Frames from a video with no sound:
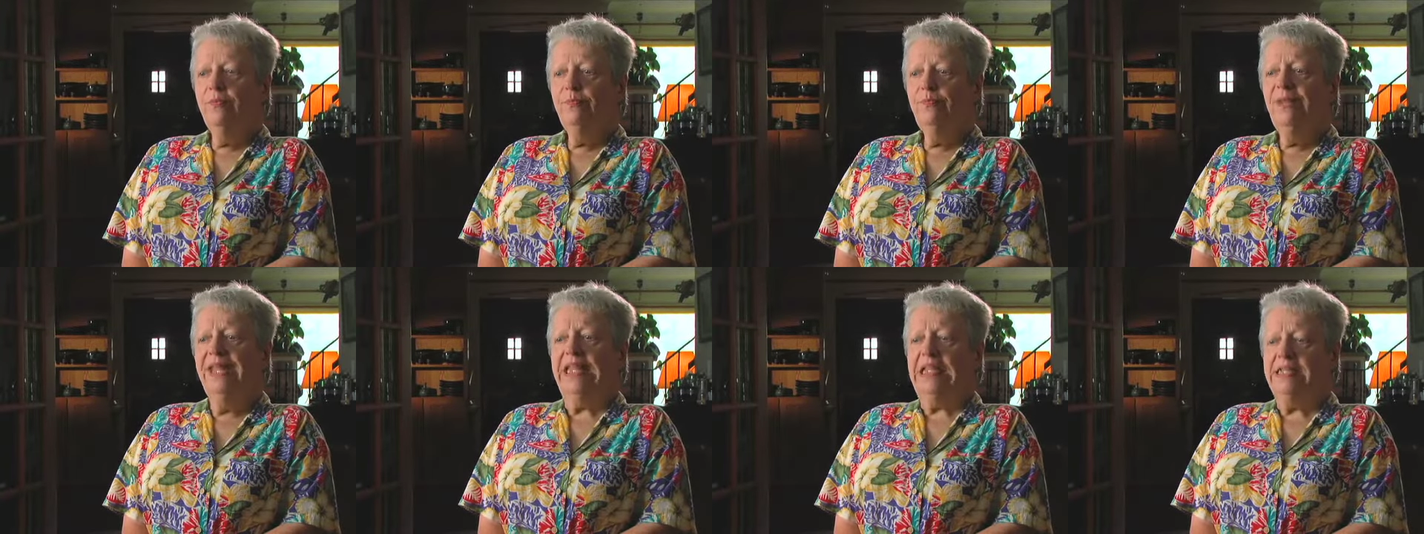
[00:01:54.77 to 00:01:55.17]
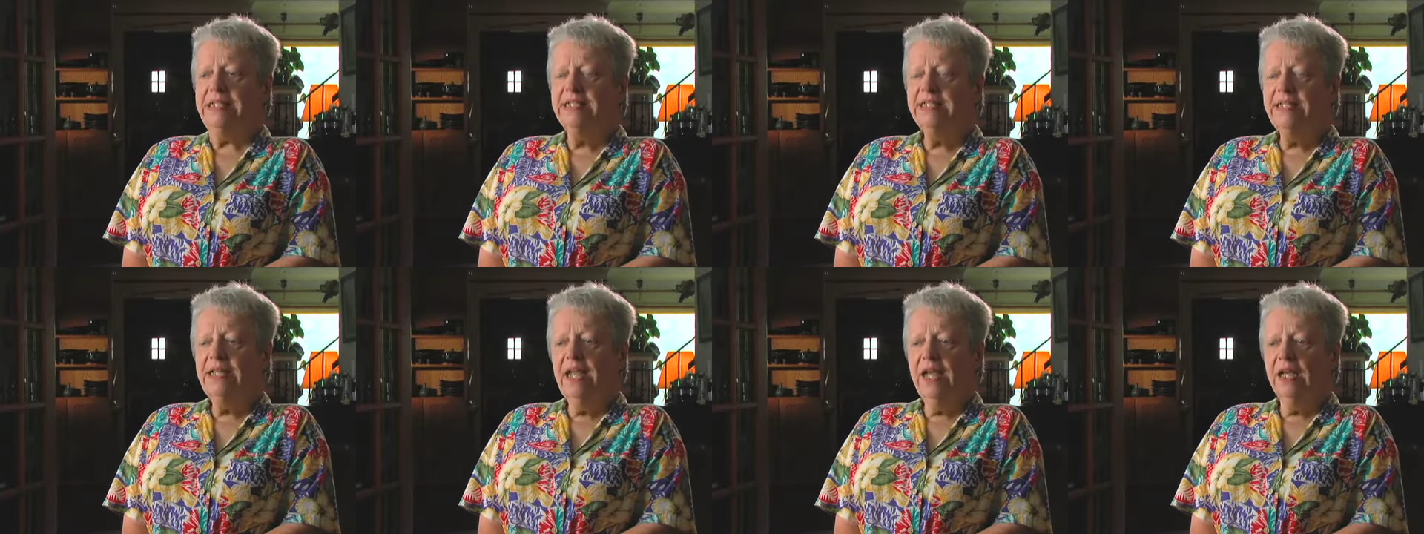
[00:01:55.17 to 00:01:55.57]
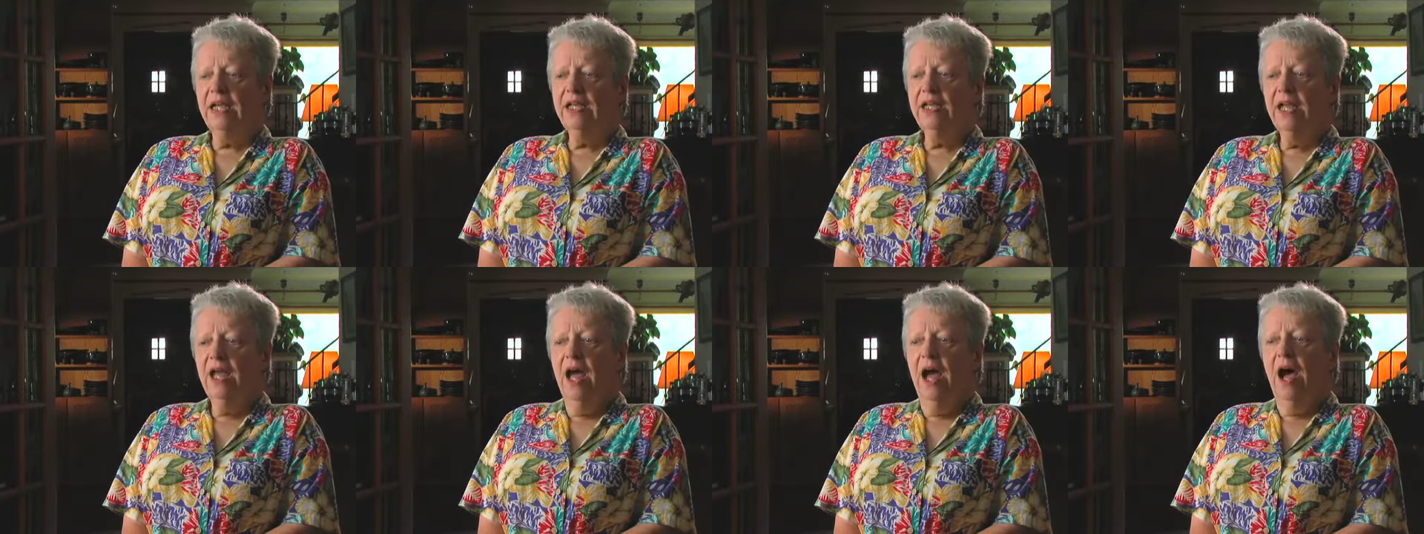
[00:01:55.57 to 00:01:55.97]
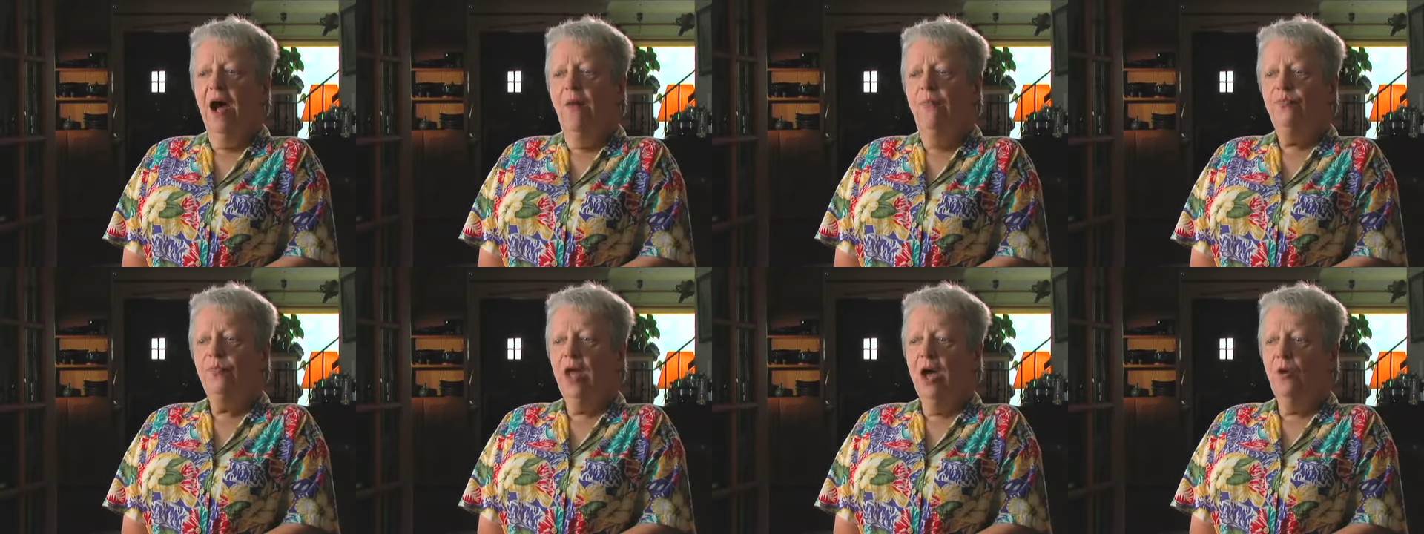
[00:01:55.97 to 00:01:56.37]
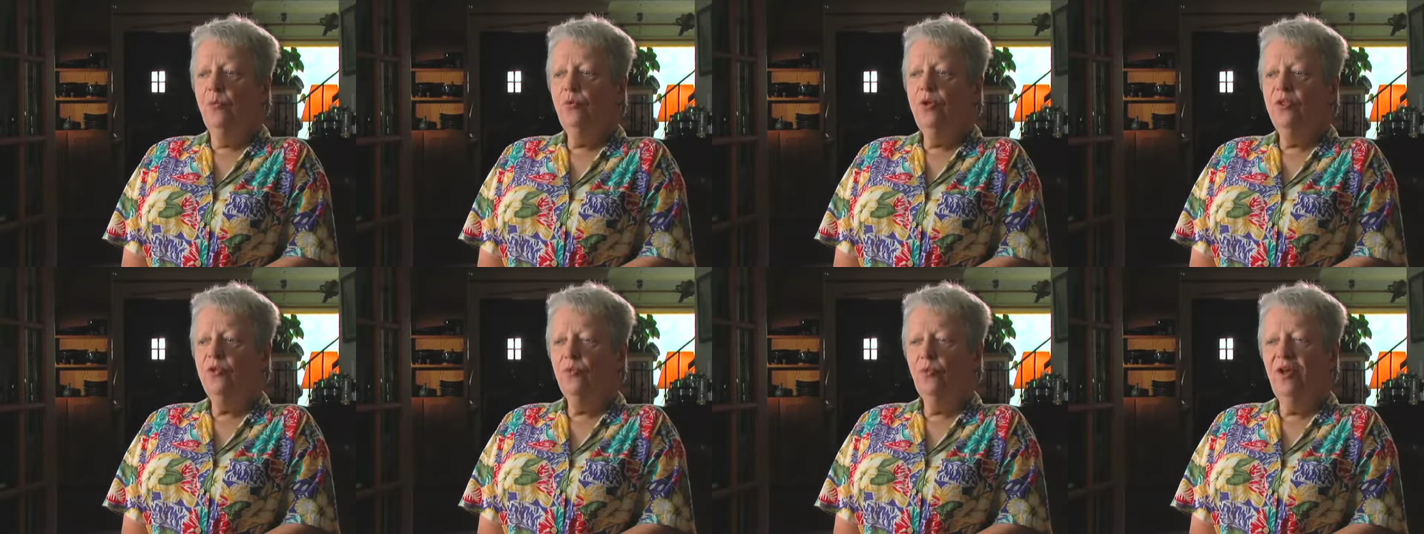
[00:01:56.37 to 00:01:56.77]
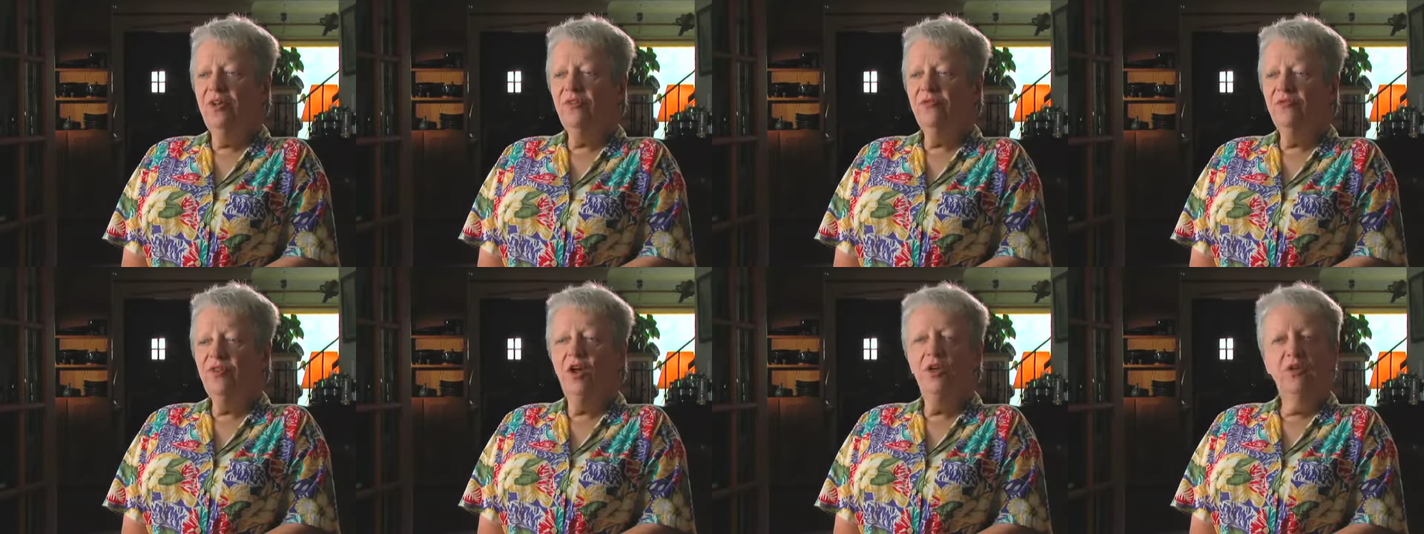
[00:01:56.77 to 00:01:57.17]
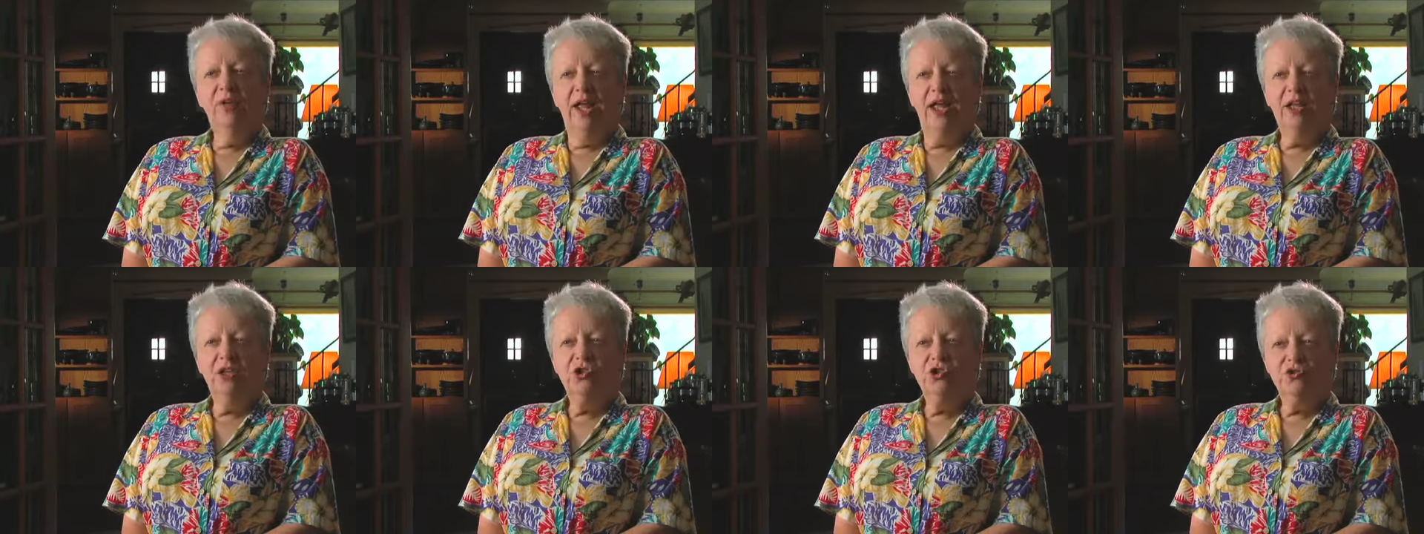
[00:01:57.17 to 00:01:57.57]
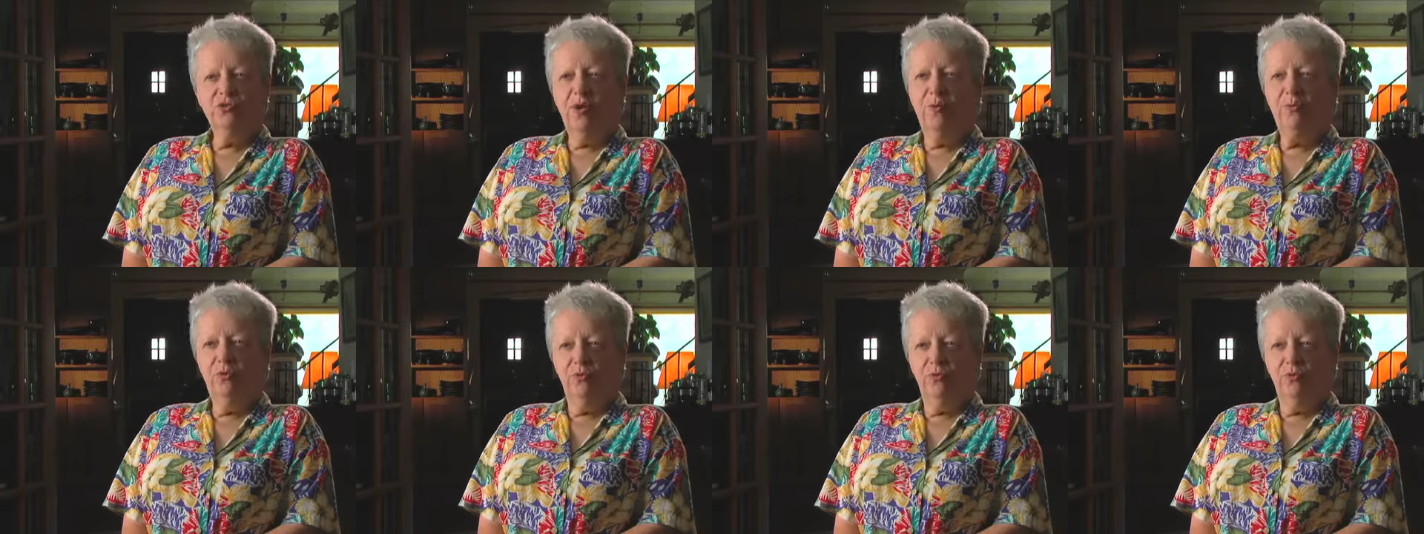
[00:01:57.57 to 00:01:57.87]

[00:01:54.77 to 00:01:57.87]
being sick with what felt like strep